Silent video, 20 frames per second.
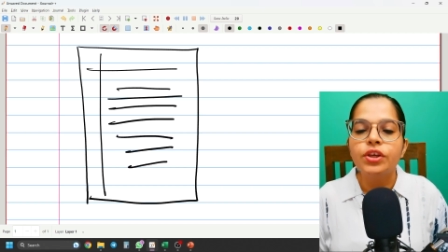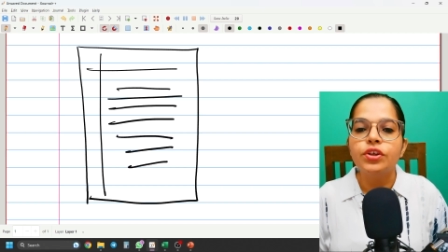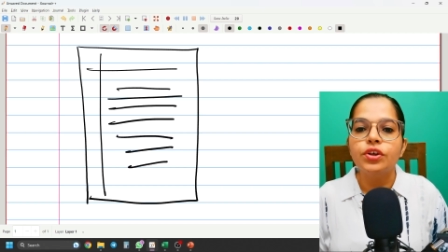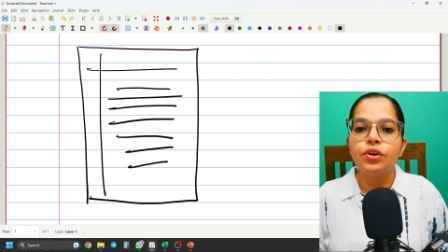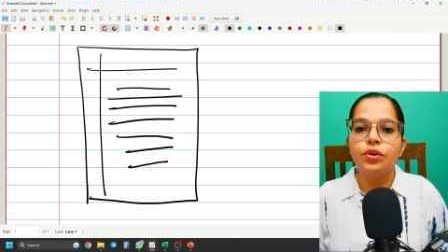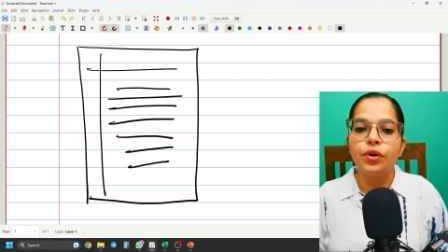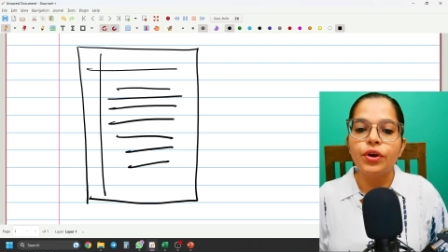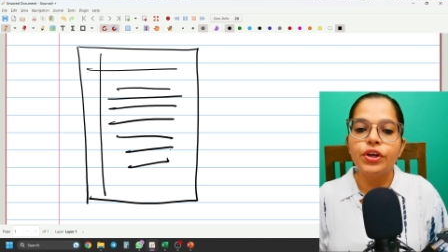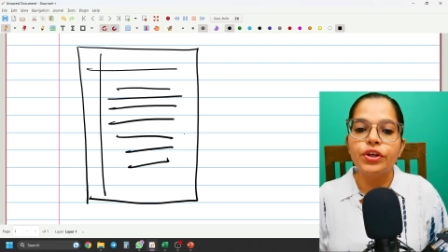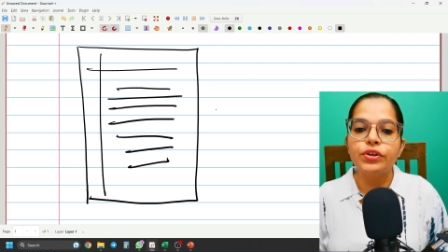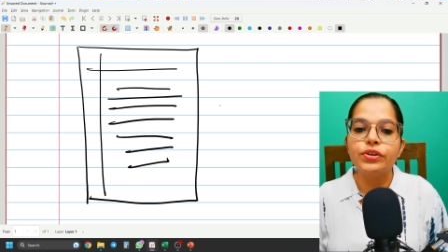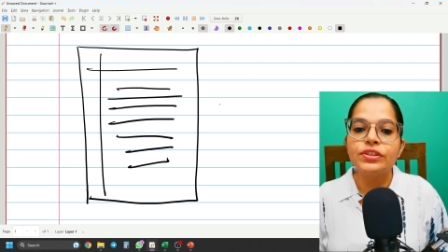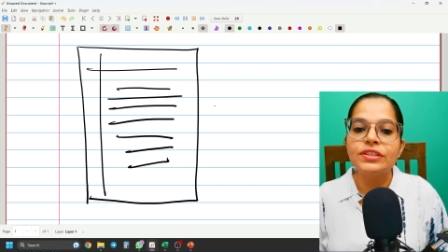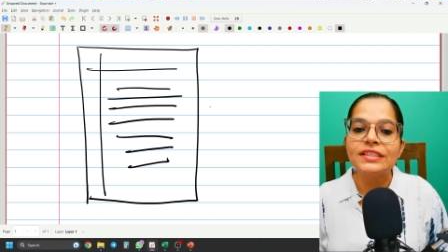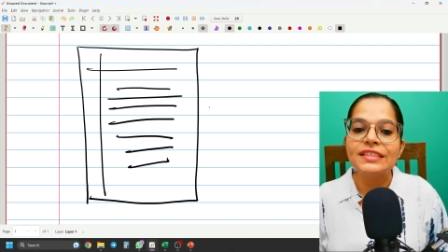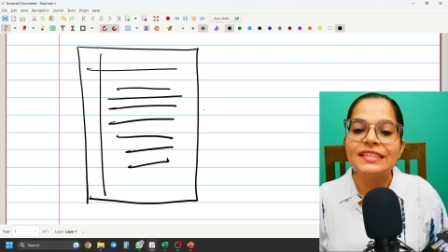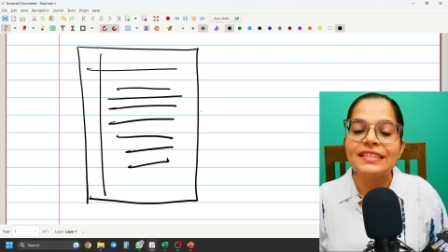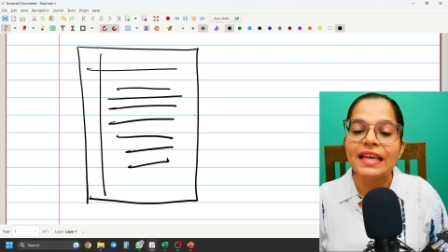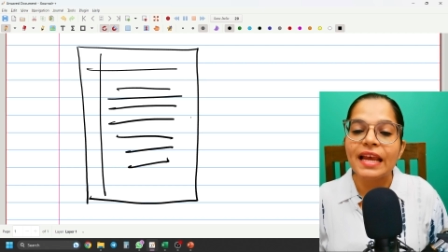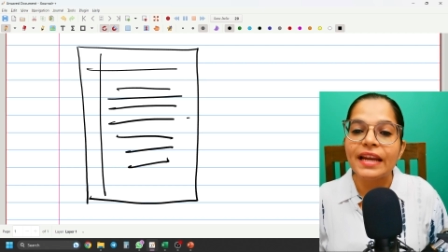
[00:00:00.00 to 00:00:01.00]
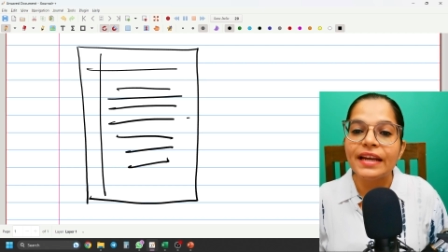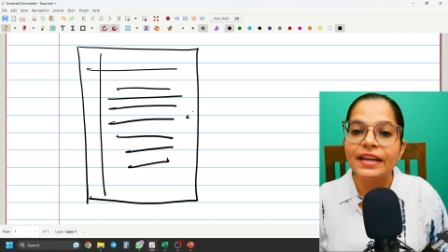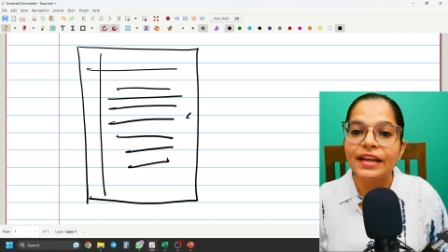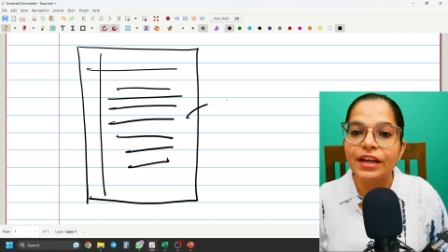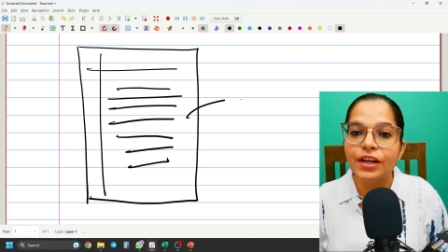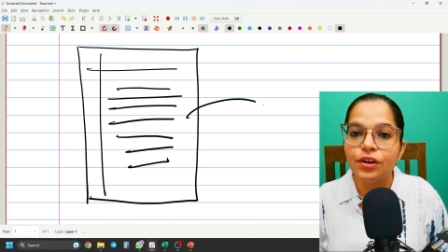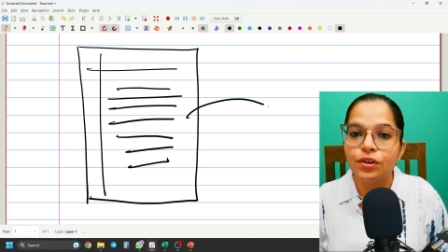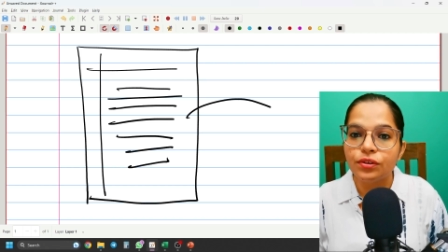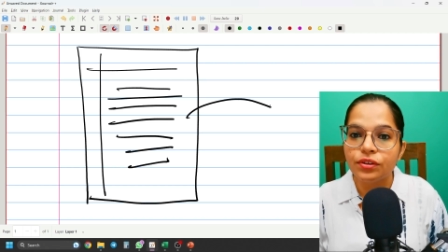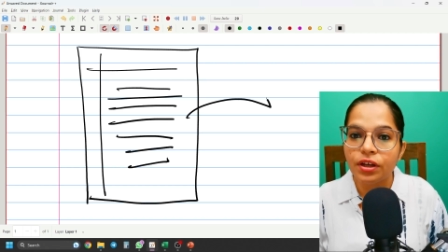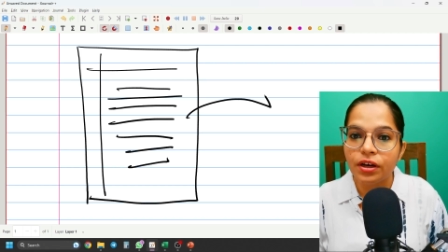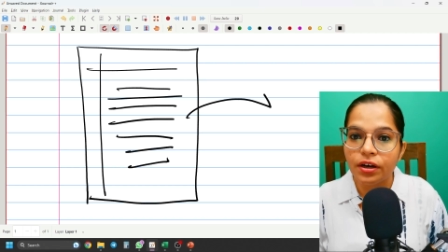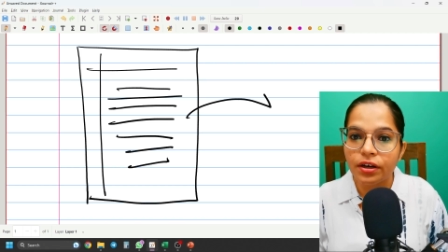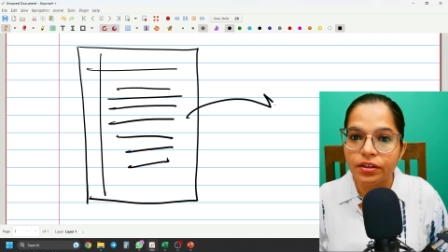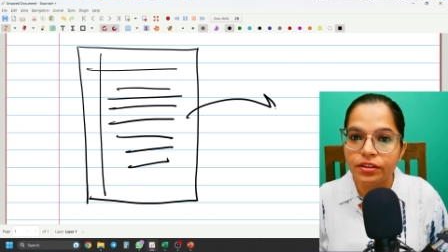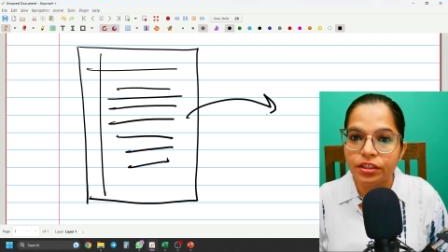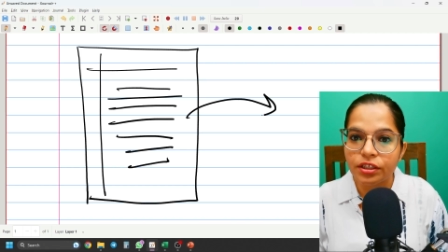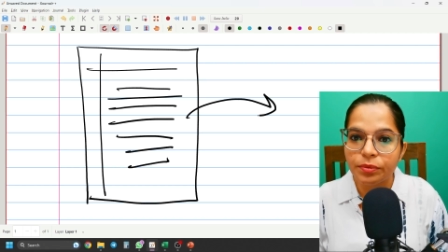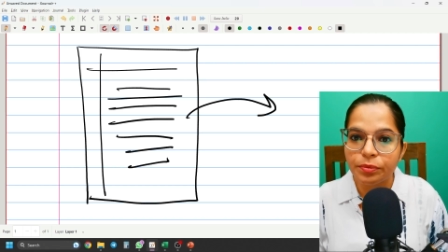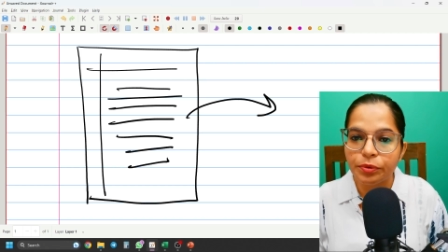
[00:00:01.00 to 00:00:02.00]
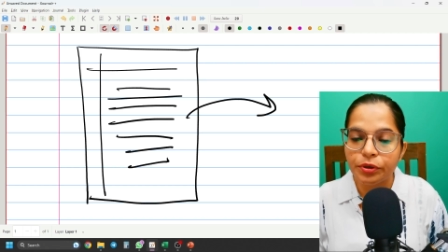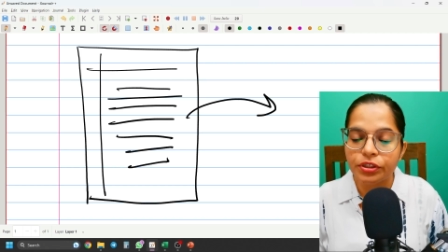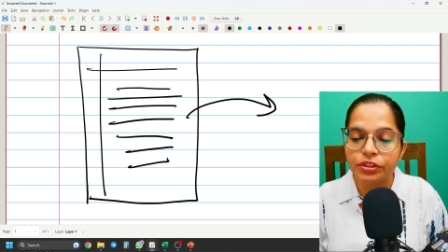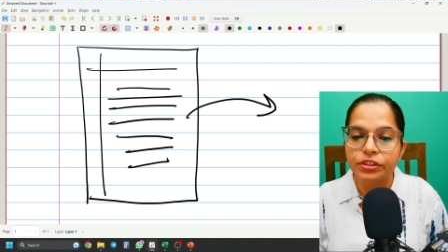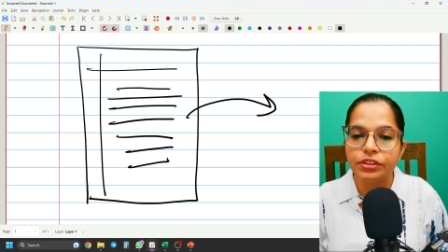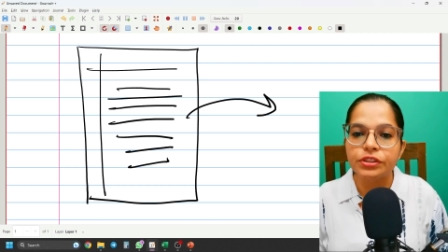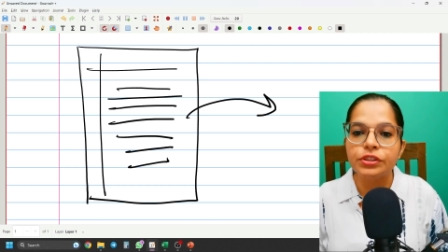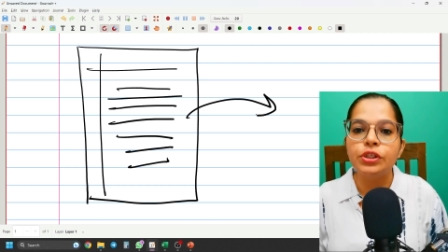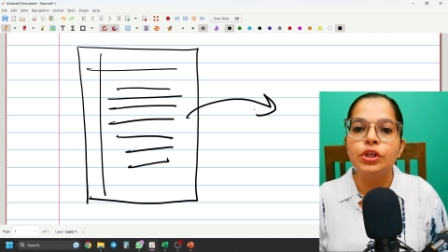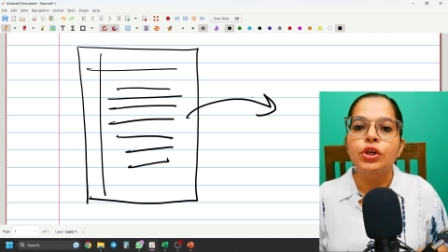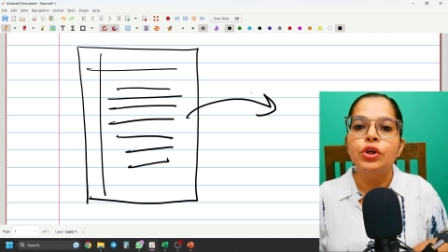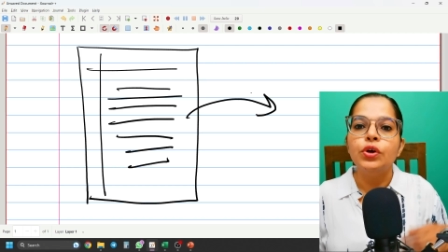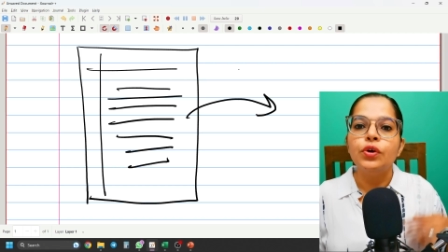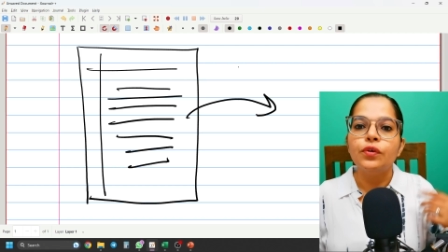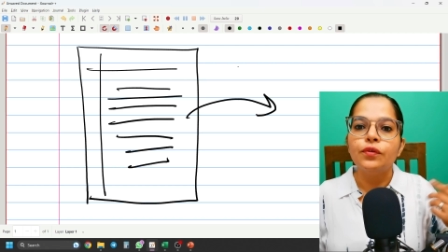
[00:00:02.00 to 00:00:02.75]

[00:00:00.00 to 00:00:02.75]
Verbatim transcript: you're going to send it to the other person